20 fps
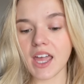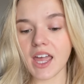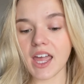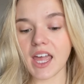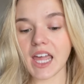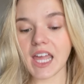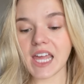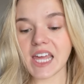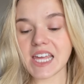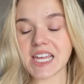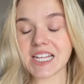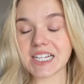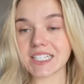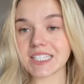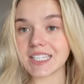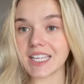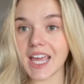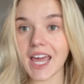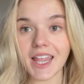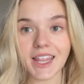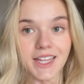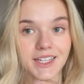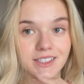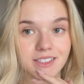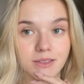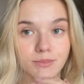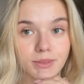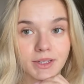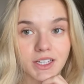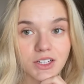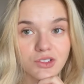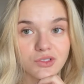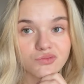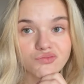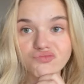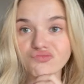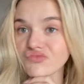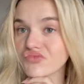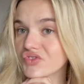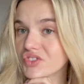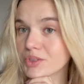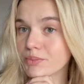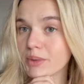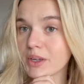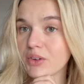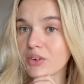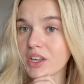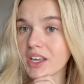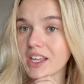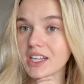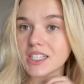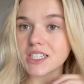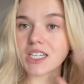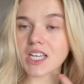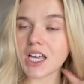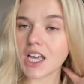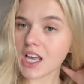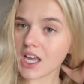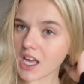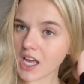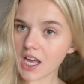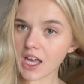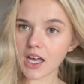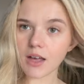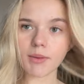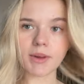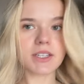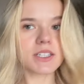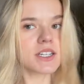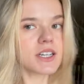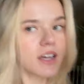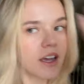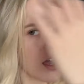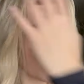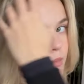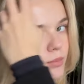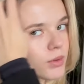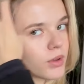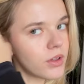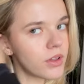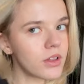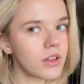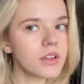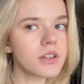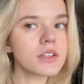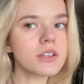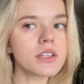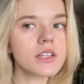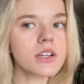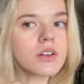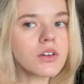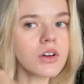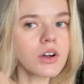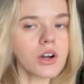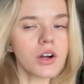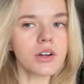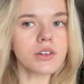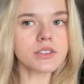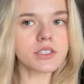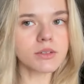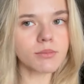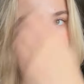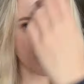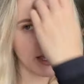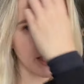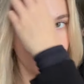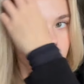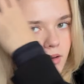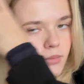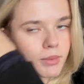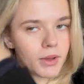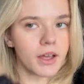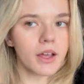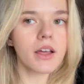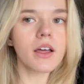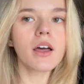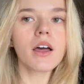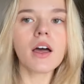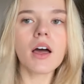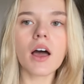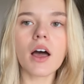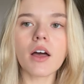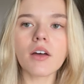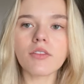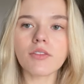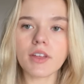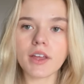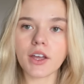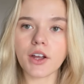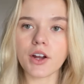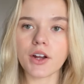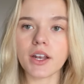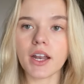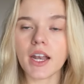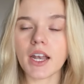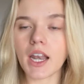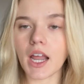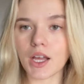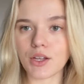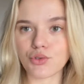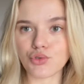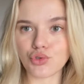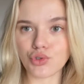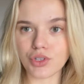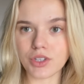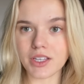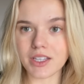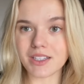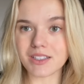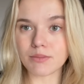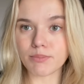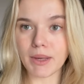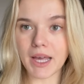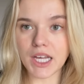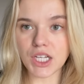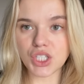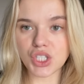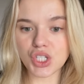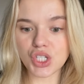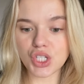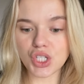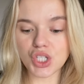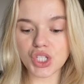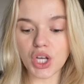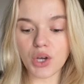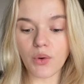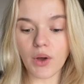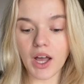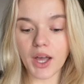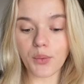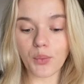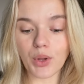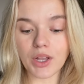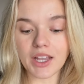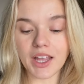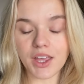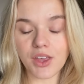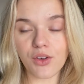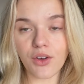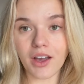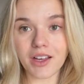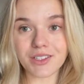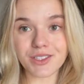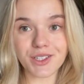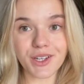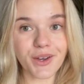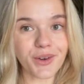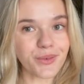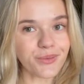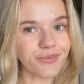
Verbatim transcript: And yeah, that's about, that's about it. Um, I did a couple little curls in my hair, but figured natural is best. So I will let you guys know